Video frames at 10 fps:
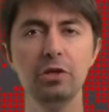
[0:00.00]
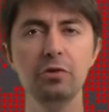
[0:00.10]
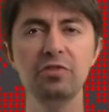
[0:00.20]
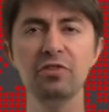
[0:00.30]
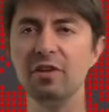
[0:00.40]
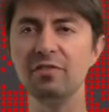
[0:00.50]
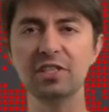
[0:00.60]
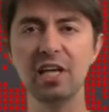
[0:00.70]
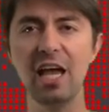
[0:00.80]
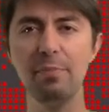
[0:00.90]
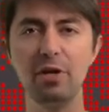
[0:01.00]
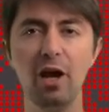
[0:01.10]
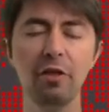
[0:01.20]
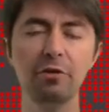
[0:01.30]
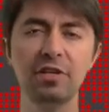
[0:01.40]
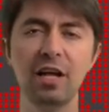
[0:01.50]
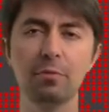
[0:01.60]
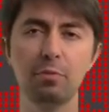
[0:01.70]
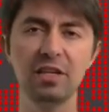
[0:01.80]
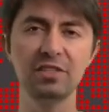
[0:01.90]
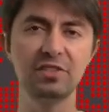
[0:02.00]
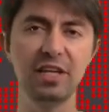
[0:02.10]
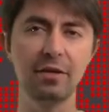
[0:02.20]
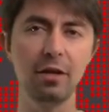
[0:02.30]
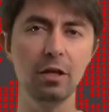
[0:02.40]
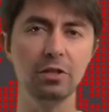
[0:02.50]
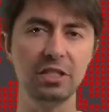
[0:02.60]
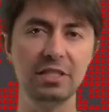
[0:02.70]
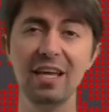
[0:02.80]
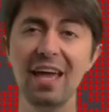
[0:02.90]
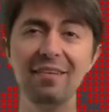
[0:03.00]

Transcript: Usage of Skype and other telepresence technologies